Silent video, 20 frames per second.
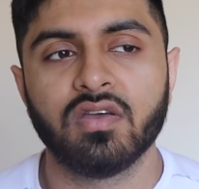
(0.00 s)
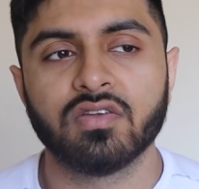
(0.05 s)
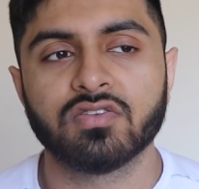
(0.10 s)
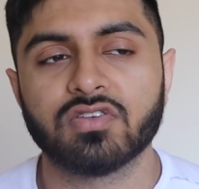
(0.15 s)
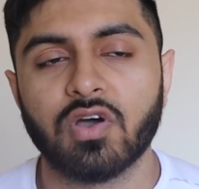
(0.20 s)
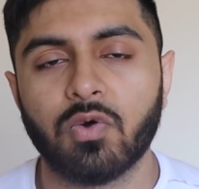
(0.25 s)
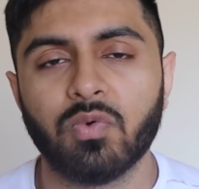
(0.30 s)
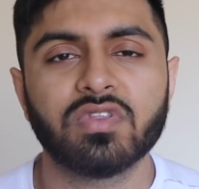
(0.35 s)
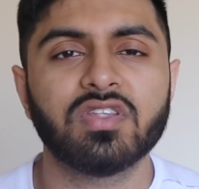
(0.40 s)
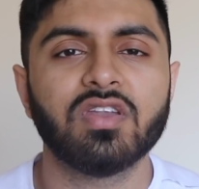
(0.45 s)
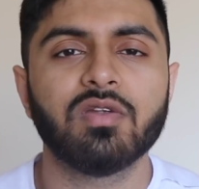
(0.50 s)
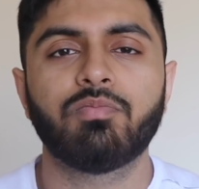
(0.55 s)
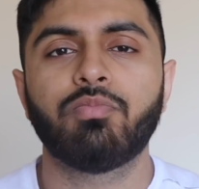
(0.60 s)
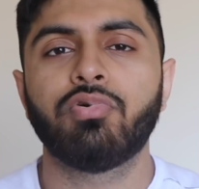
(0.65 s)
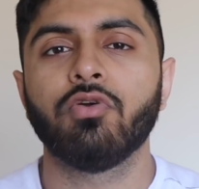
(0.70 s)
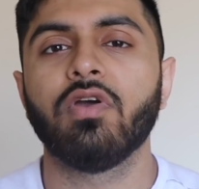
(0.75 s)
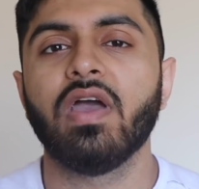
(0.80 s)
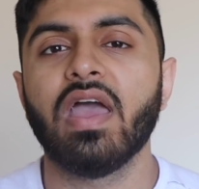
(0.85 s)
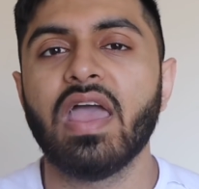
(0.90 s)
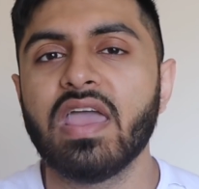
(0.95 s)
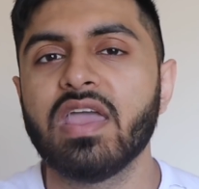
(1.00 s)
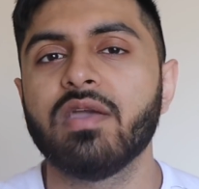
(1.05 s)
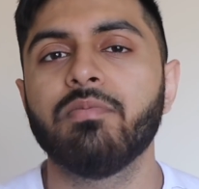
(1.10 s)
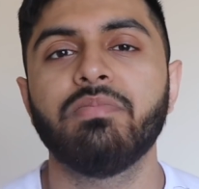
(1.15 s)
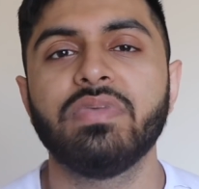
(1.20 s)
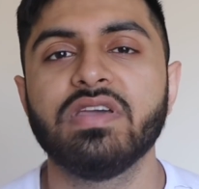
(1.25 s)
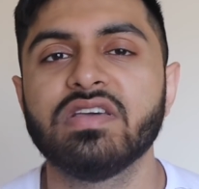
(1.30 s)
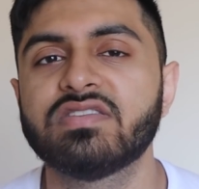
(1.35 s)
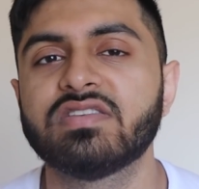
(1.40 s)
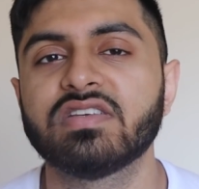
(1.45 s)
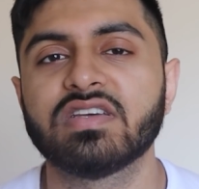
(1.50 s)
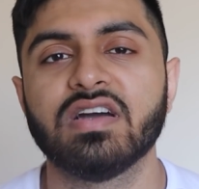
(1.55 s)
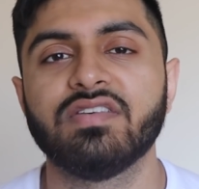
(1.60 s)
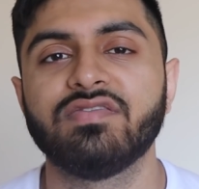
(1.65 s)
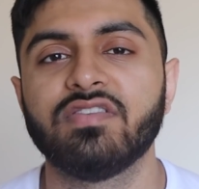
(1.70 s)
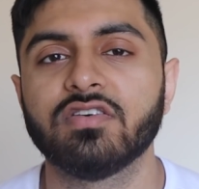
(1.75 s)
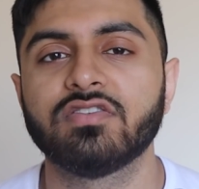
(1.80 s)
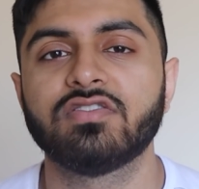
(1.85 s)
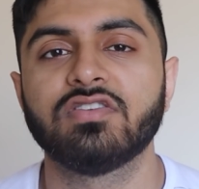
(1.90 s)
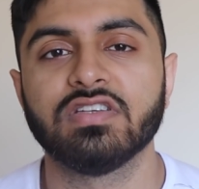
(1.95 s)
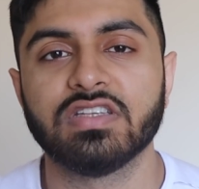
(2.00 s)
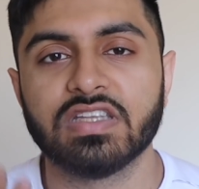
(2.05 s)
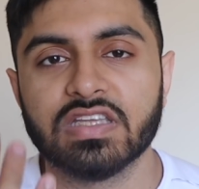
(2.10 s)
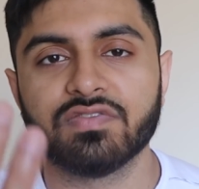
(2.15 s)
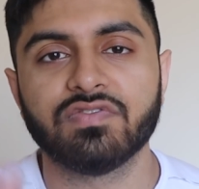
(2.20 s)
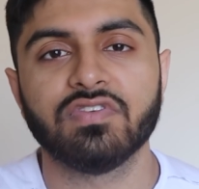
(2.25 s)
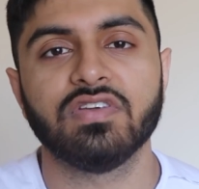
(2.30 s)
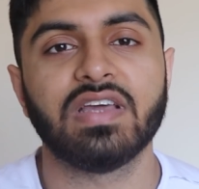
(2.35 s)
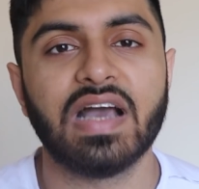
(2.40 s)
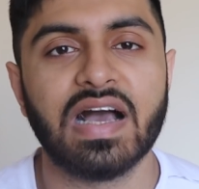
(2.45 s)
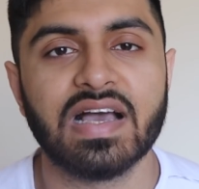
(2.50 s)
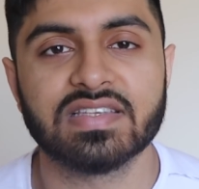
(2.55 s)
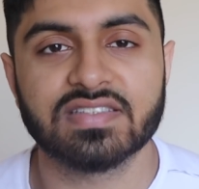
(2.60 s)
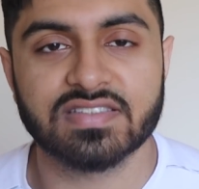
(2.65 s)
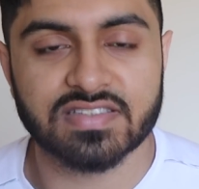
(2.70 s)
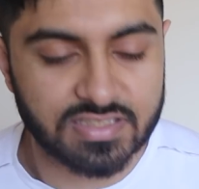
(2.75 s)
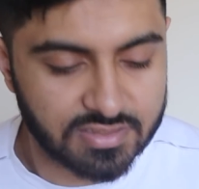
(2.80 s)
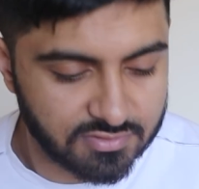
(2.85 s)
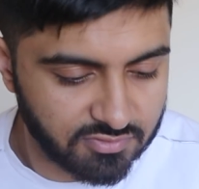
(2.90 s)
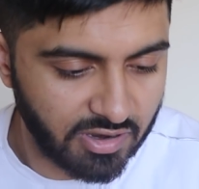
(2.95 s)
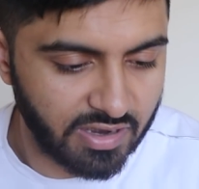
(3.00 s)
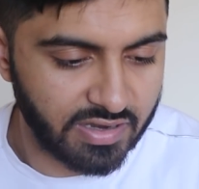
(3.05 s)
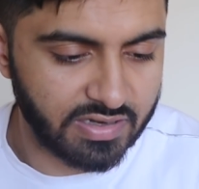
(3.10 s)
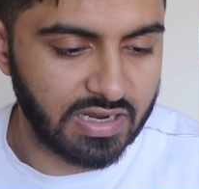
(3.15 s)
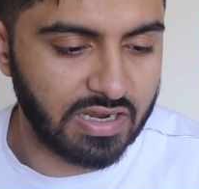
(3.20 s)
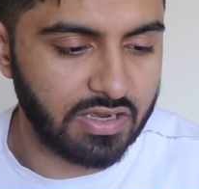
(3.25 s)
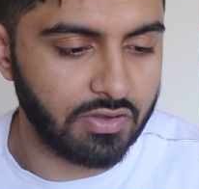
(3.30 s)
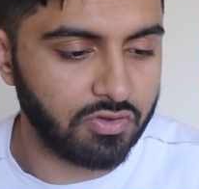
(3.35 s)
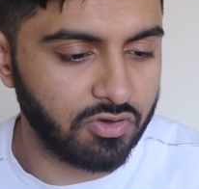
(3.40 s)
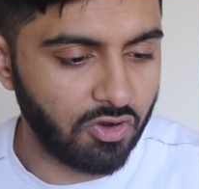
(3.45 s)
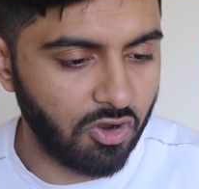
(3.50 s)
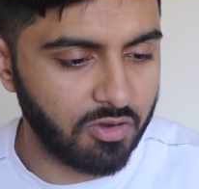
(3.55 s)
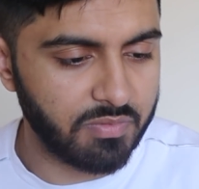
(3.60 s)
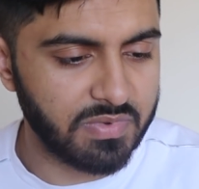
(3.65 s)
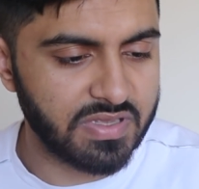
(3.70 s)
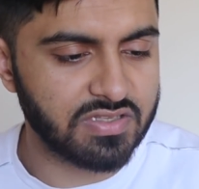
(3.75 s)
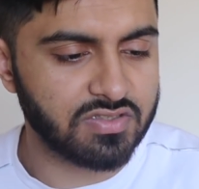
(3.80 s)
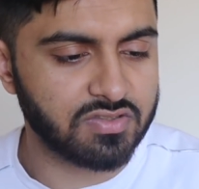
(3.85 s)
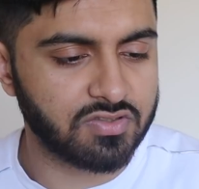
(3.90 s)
So I wanted to put A and B together to give you guys C right now, you know what I mean?